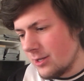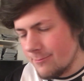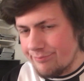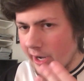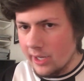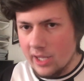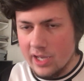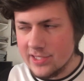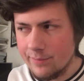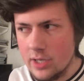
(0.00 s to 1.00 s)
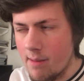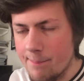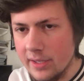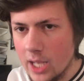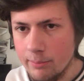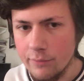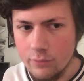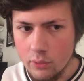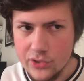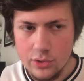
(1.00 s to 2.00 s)
Brighton, like I said, we never beat them
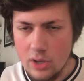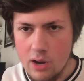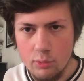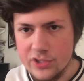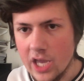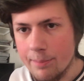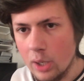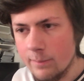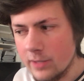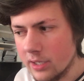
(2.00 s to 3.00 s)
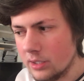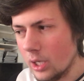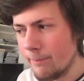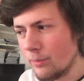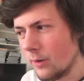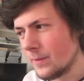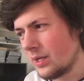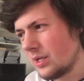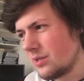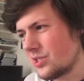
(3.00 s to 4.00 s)
before, so, you know, I would take a point from that game. But
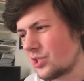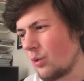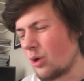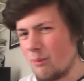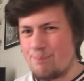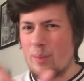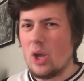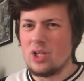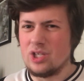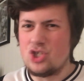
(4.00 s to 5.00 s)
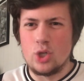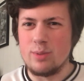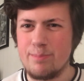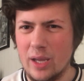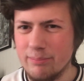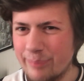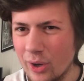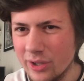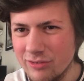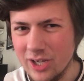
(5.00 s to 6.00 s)
you still got Burnley. Should be beating
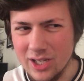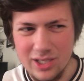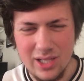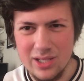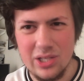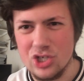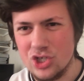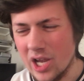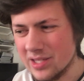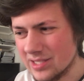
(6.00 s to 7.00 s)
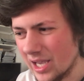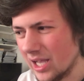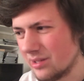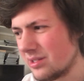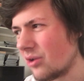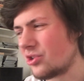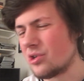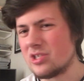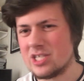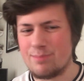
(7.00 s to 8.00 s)
Burnley, really. The shit. All they
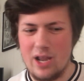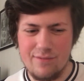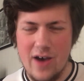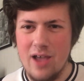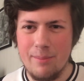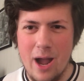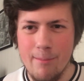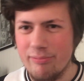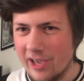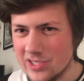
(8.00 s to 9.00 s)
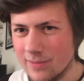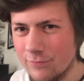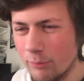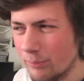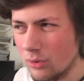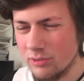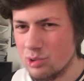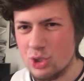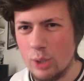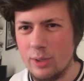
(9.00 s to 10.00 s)
do is just play fire-the-back Brexit football.
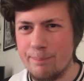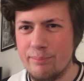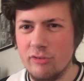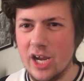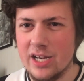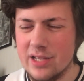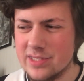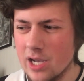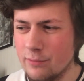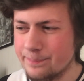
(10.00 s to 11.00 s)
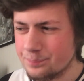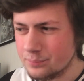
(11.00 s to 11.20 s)
We should be breaking that down.